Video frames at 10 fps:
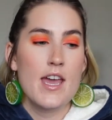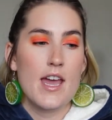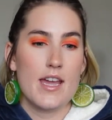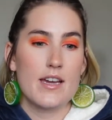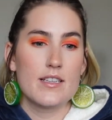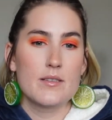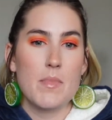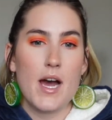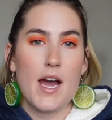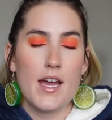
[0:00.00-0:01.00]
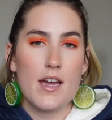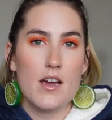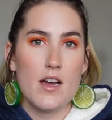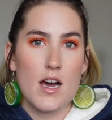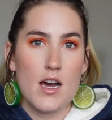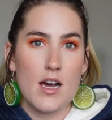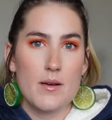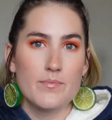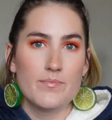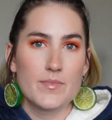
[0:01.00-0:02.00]
And my
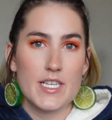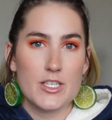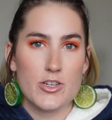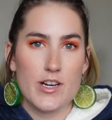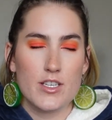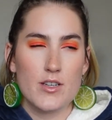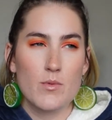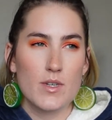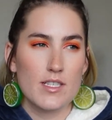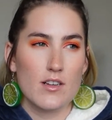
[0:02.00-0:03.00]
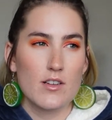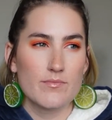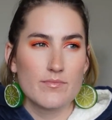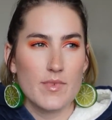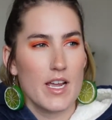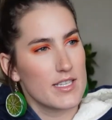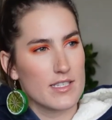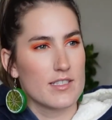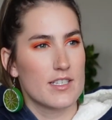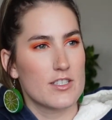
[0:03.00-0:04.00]
um, district, what is it called? I guess
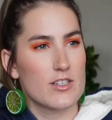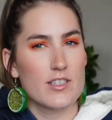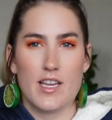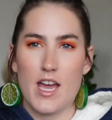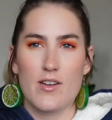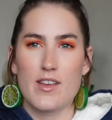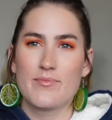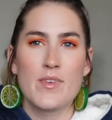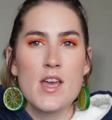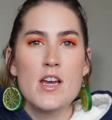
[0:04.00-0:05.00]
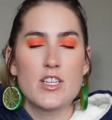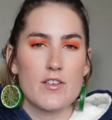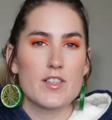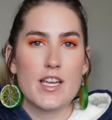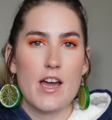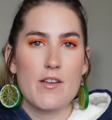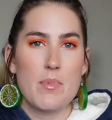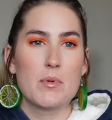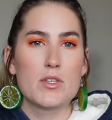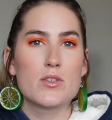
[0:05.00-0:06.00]
it's a district, a county. Jefferson County
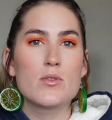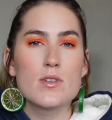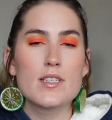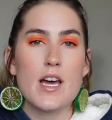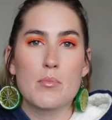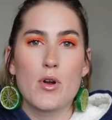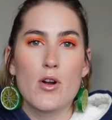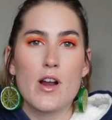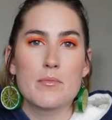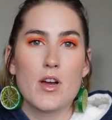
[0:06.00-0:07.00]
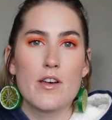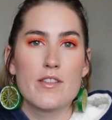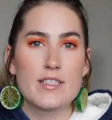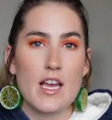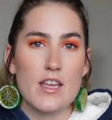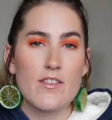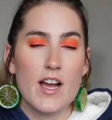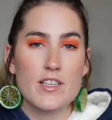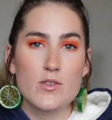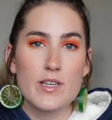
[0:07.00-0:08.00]
Public Schools had a program called the Executive
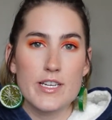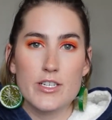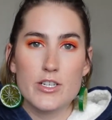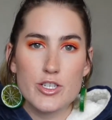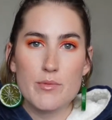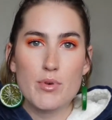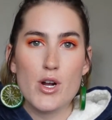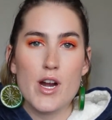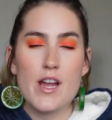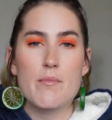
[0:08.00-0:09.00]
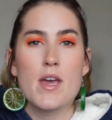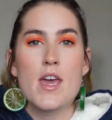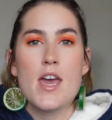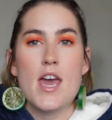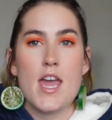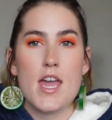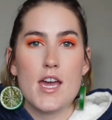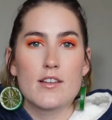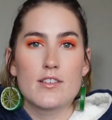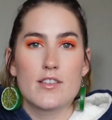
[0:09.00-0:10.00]
High School Internship Program, and